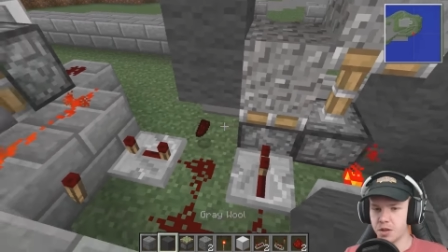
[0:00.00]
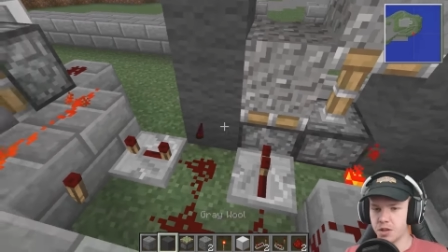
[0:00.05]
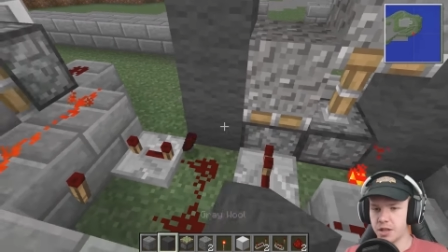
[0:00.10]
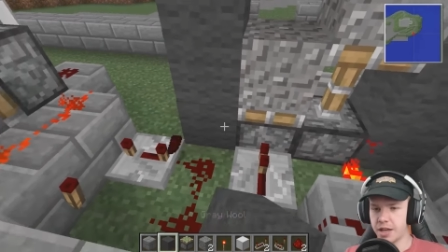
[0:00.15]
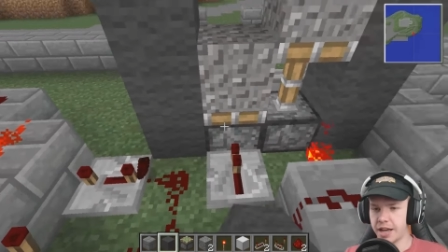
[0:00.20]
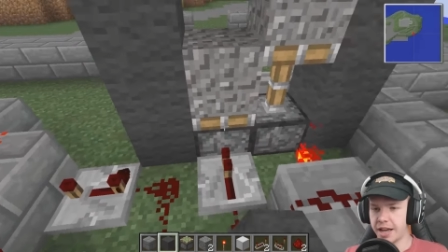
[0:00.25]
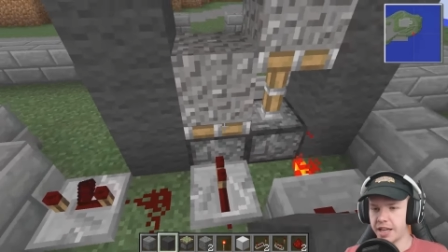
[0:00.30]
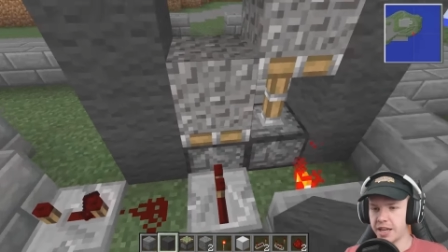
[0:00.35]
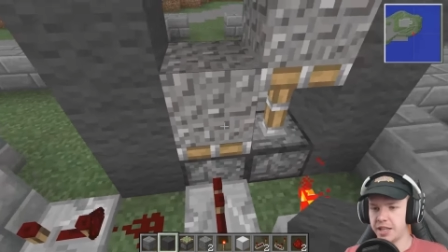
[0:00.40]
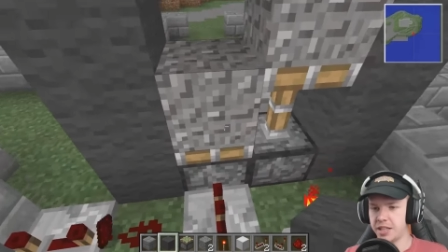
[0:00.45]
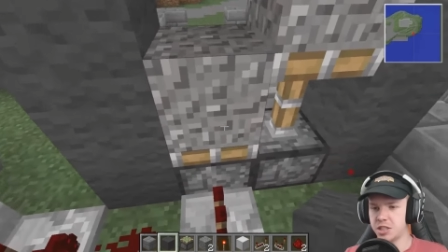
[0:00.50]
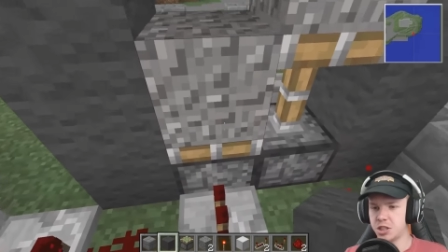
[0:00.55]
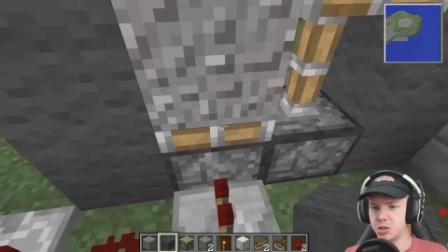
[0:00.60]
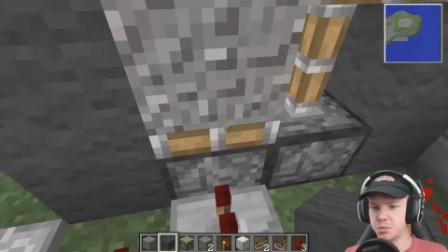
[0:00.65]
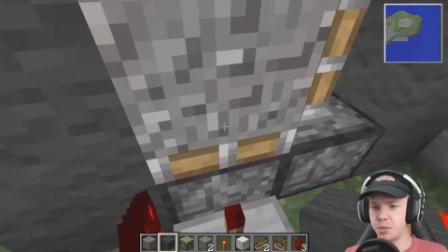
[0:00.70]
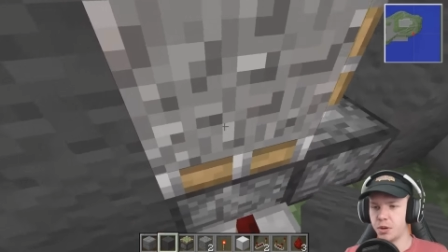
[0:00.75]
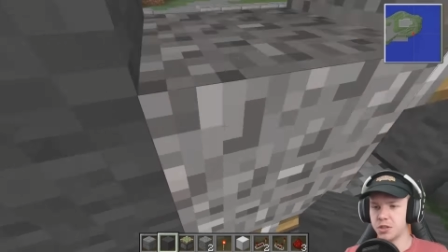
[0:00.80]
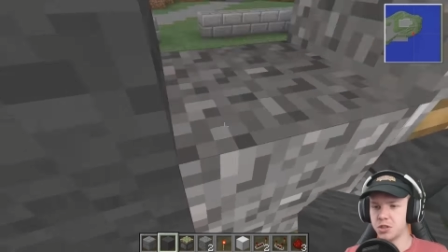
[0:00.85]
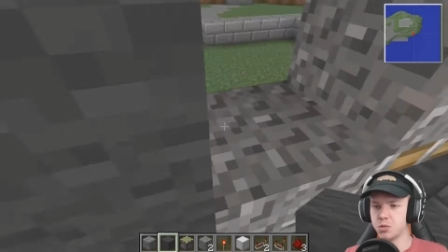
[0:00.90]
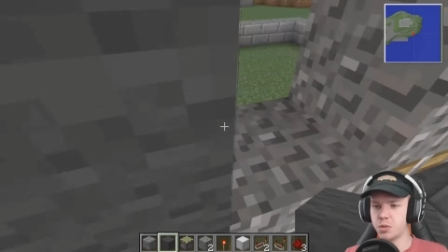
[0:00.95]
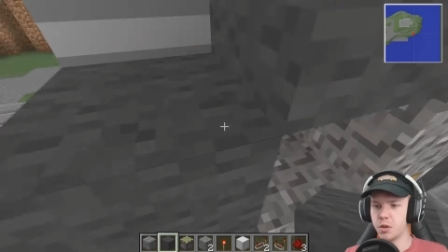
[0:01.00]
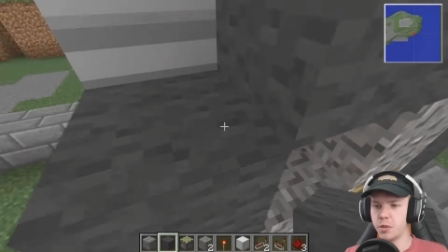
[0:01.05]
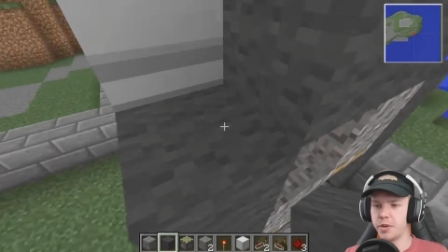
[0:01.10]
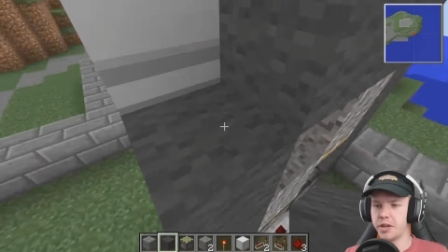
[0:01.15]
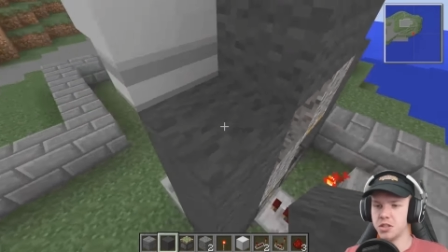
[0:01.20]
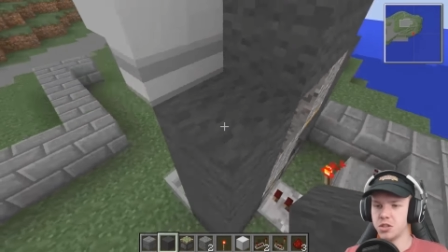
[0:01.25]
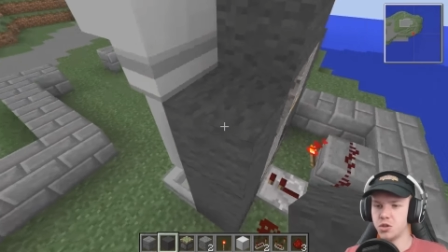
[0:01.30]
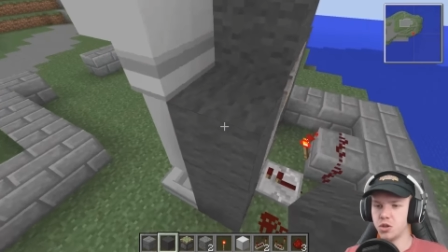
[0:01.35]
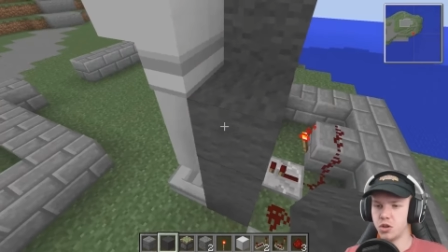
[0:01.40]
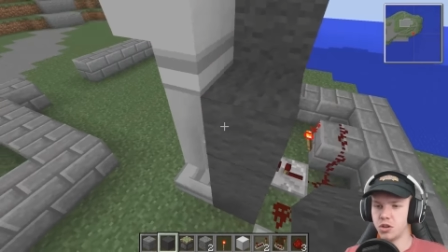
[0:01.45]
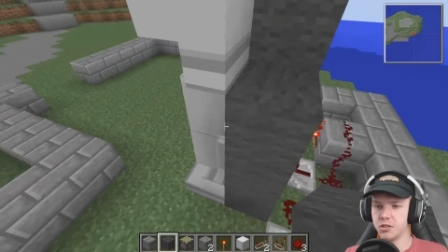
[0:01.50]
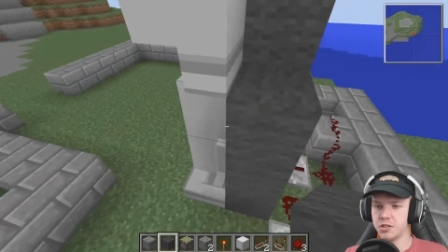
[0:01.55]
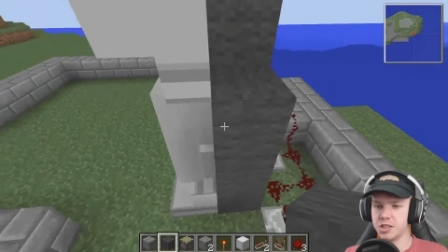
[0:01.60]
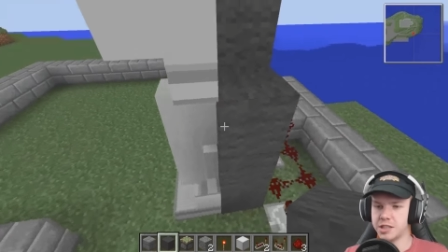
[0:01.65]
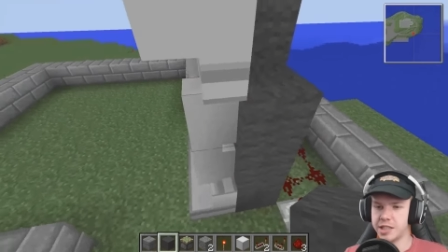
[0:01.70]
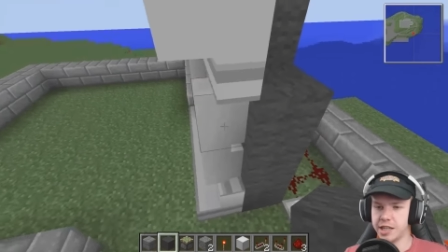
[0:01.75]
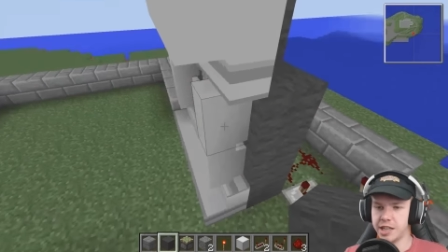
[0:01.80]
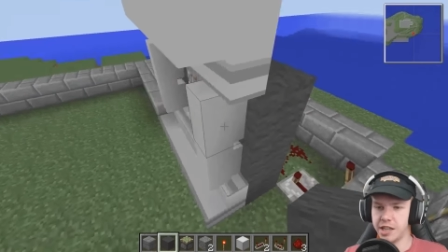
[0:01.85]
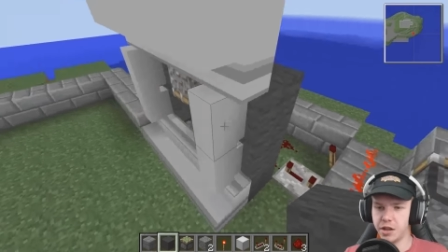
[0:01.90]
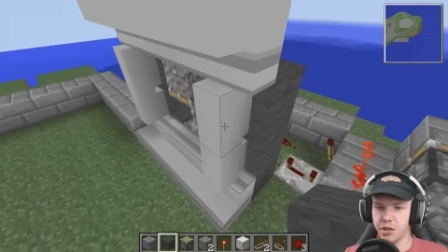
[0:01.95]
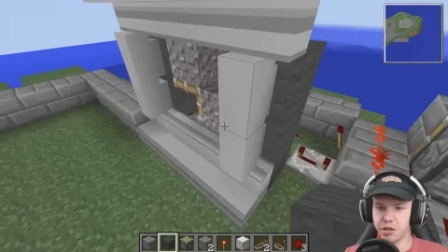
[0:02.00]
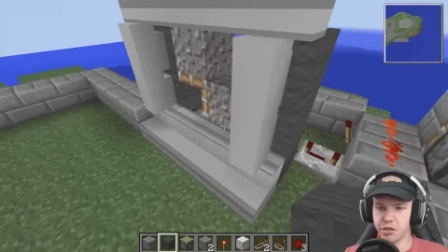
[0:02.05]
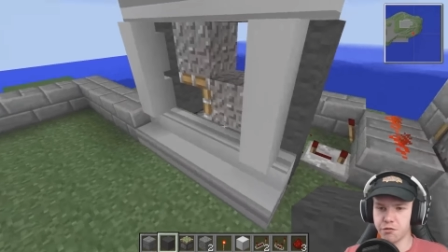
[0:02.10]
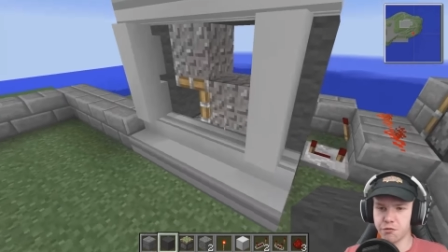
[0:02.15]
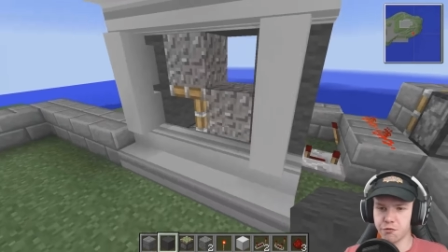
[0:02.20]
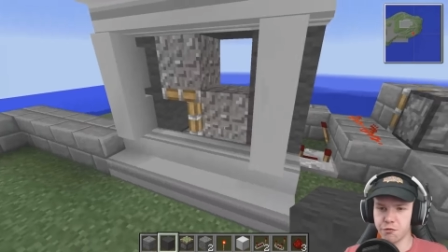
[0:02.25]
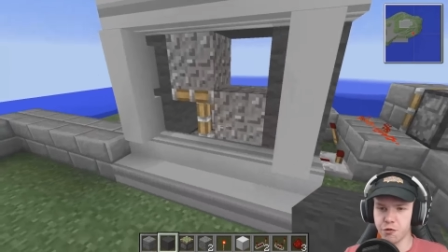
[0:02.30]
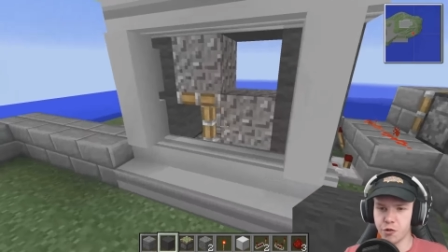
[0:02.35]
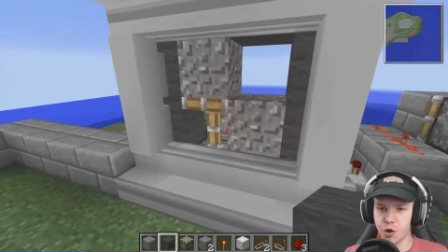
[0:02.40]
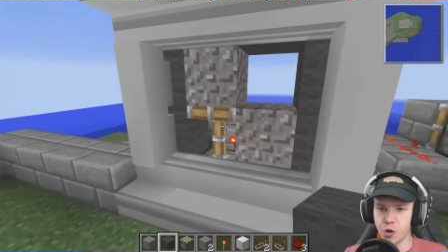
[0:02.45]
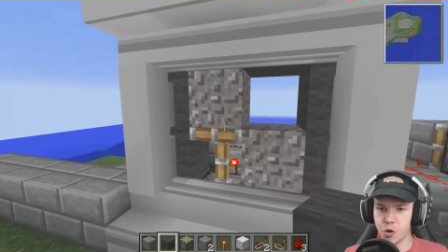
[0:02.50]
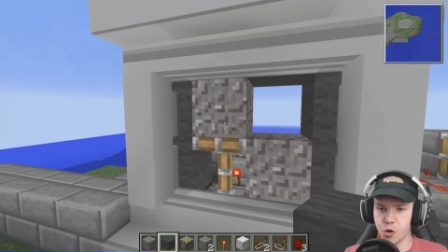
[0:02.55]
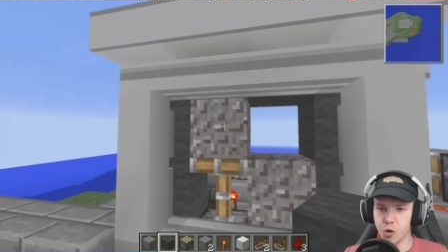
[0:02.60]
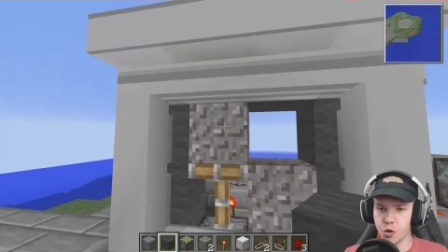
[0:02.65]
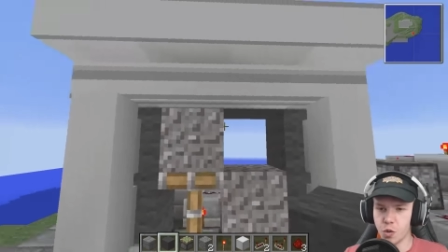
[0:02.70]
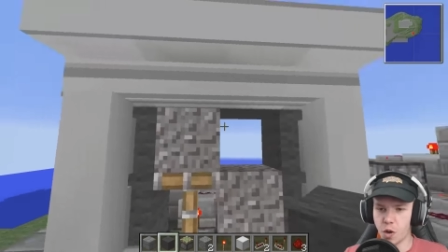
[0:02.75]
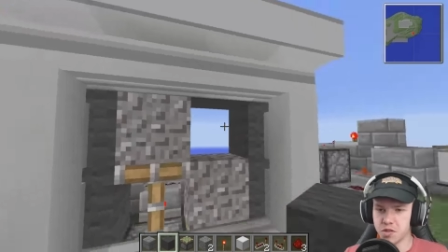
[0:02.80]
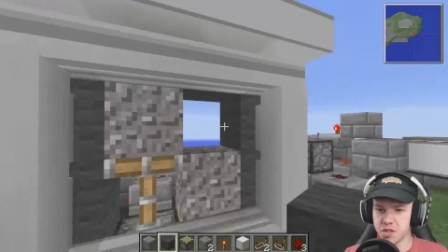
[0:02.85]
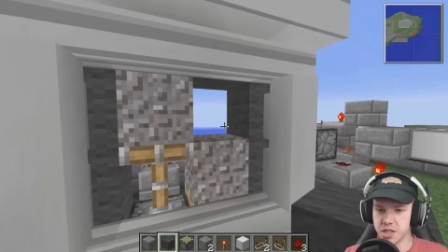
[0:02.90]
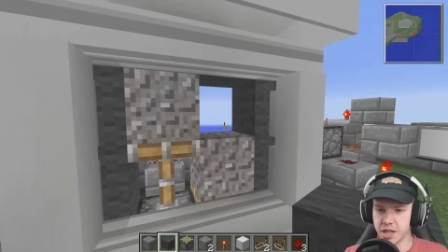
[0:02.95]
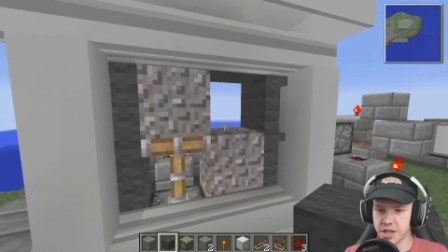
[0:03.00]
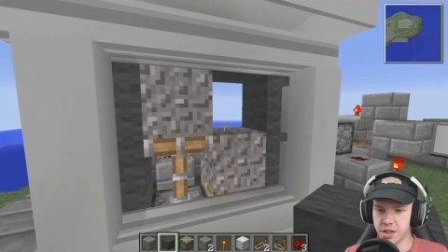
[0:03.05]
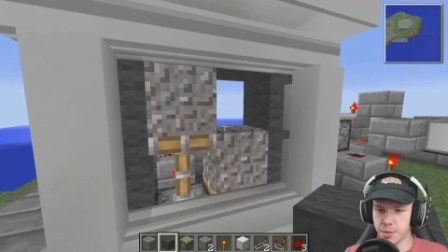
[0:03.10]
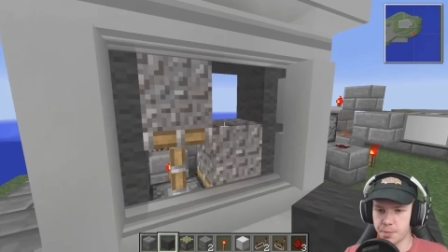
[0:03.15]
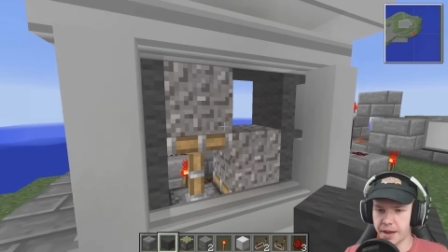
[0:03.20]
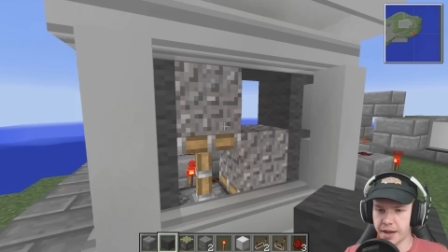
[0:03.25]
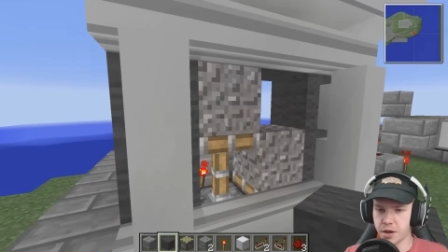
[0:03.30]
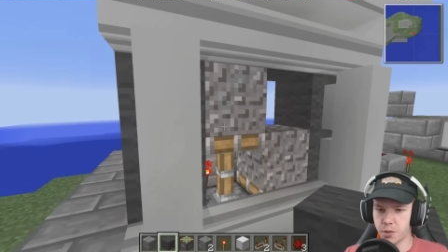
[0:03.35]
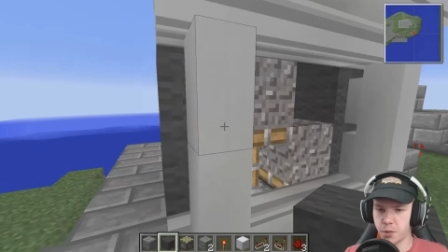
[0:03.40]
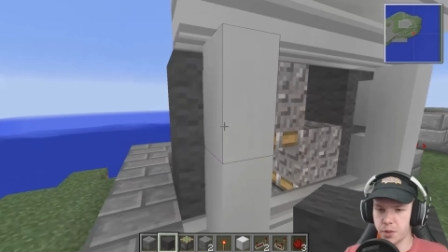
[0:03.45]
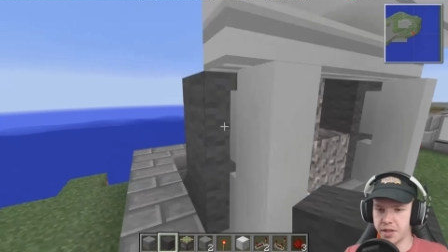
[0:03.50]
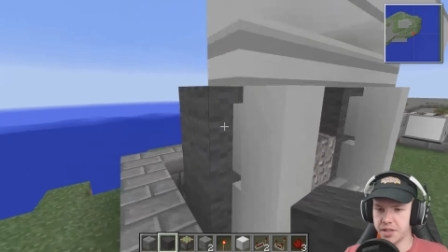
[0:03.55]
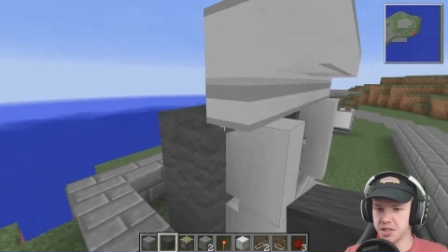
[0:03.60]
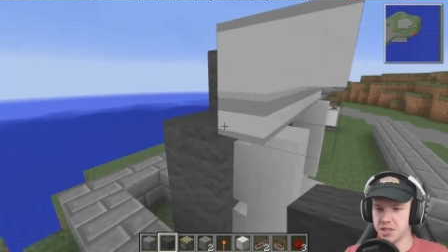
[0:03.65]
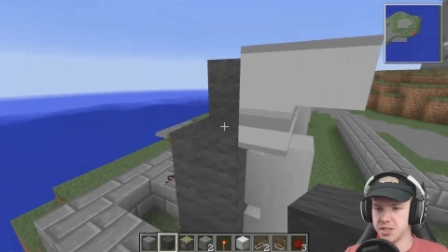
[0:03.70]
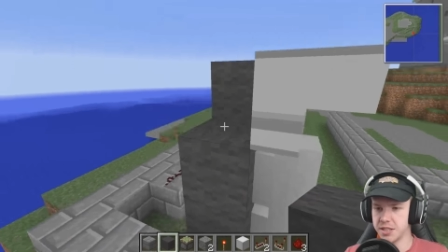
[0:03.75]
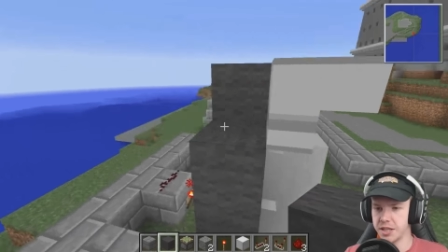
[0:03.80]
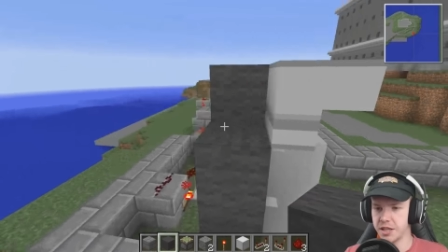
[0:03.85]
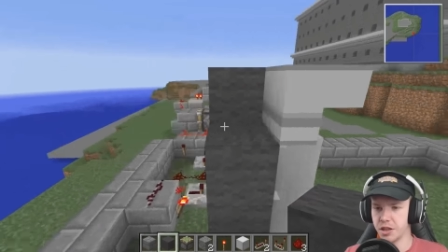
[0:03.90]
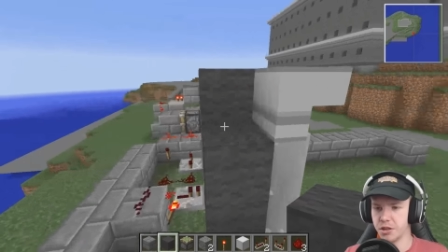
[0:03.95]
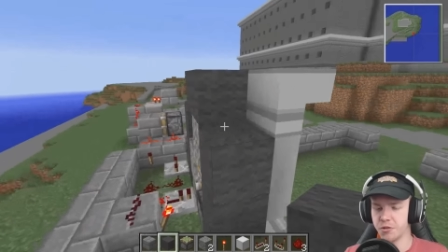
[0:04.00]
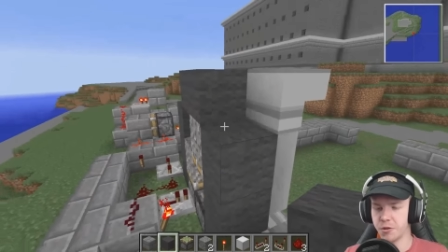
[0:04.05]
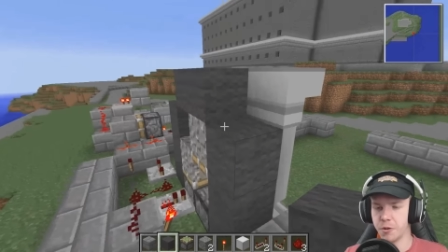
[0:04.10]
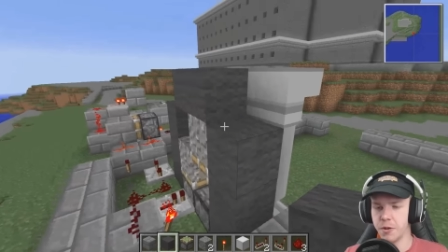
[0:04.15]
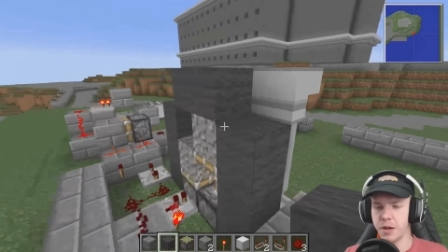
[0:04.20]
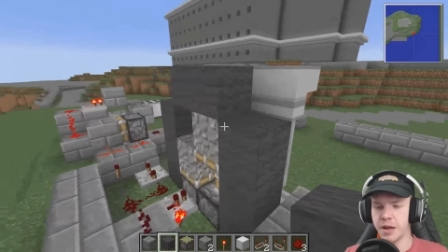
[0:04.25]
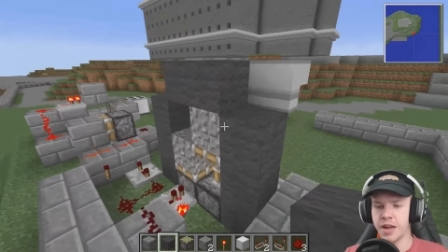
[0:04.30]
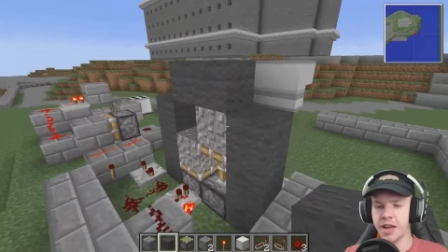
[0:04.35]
any spots where we can sort of see through. Obviously, at the back we can see through.